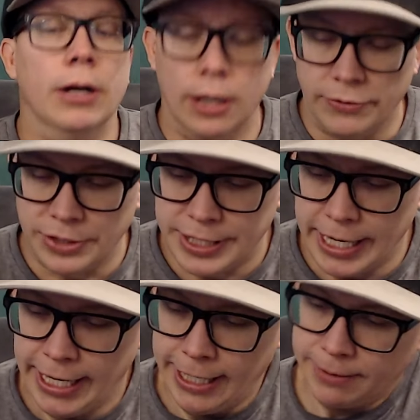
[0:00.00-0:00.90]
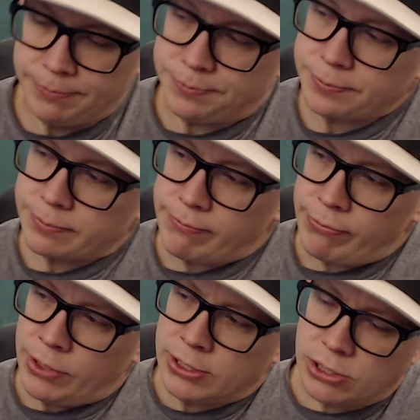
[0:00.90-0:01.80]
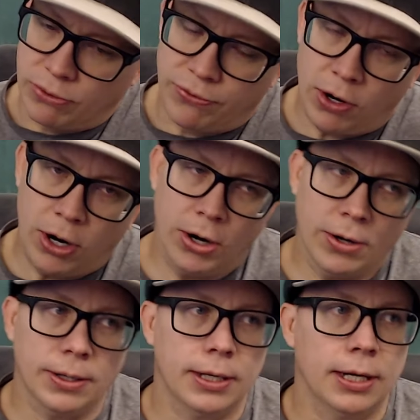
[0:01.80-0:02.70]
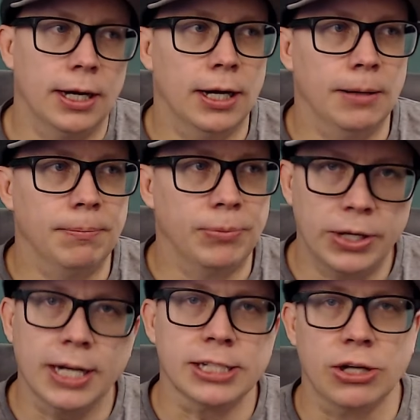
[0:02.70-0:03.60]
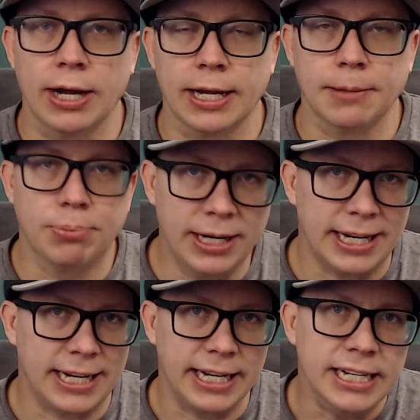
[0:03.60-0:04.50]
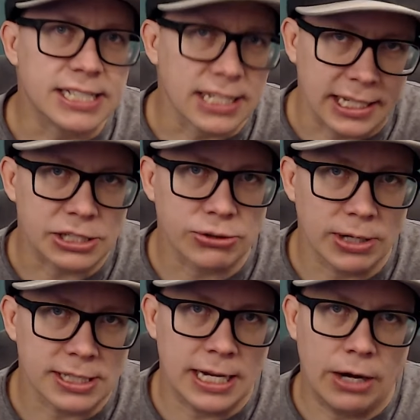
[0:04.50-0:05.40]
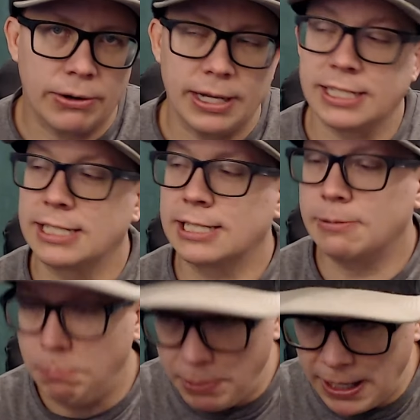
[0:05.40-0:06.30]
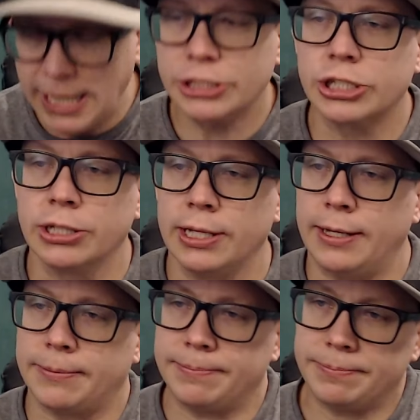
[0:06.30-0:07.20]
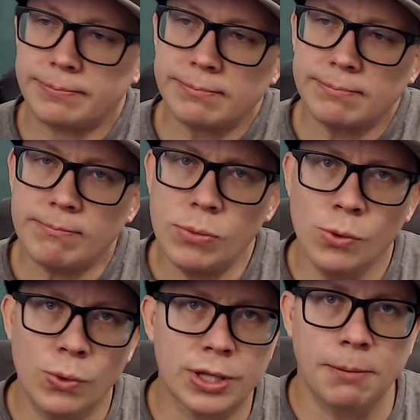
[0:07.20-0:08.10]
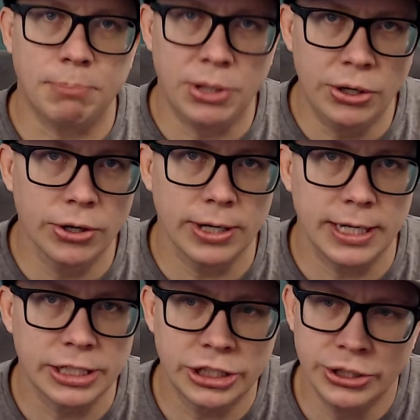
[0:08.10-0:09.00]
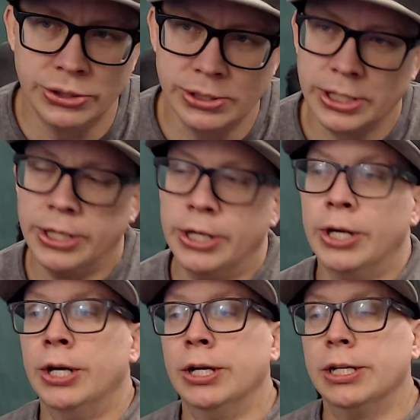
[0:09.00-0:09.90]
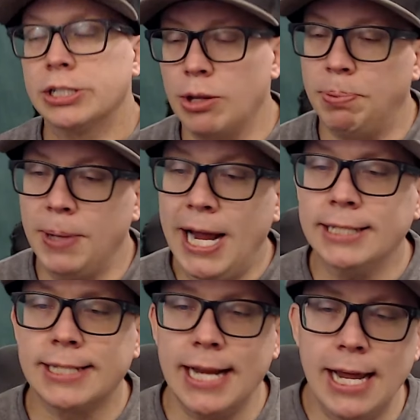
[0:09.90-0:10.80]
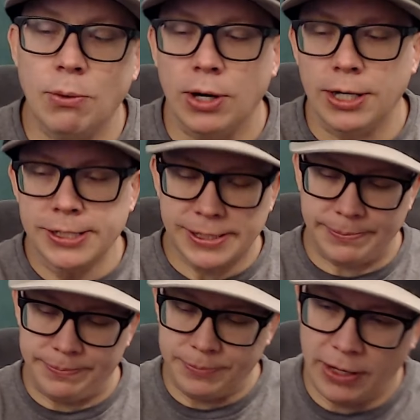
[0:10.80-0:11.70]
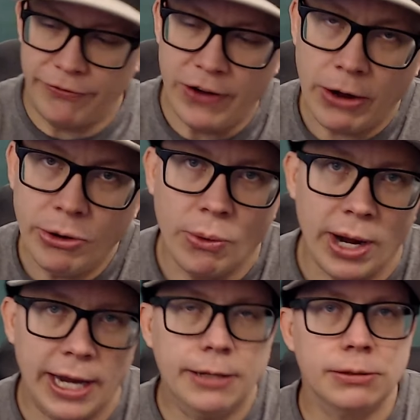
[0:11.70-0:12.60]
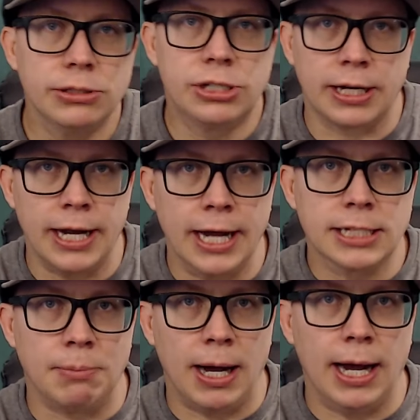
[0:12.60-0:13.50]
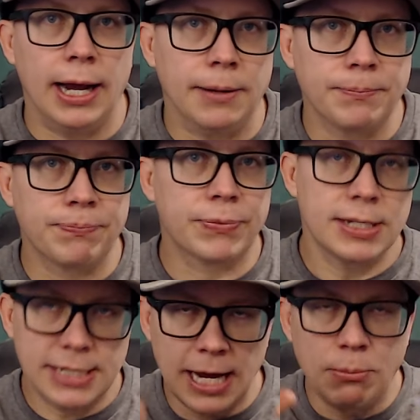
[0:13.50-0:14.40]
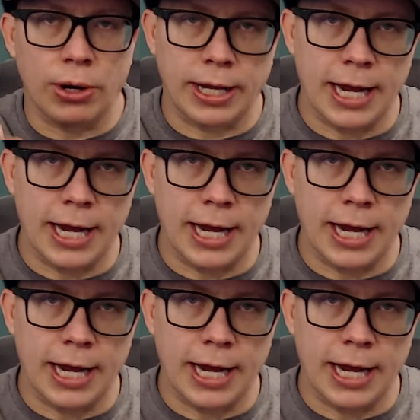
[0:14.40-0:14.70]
of a day. So far, you guys know I get pretty easily stressed out, especially with computer issues. So the plan today was I found a way to connect my skateboarding